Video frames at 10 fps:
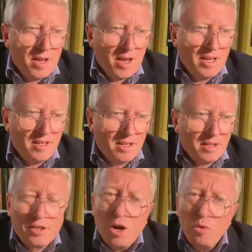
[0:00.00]
And
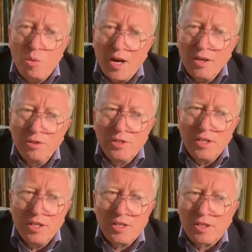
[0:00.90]
go Wales
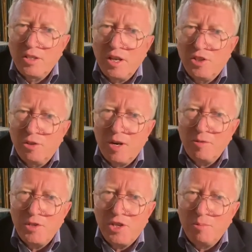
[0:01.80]
in the Six Nation
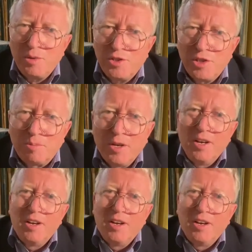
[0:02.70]
Rugby Championship.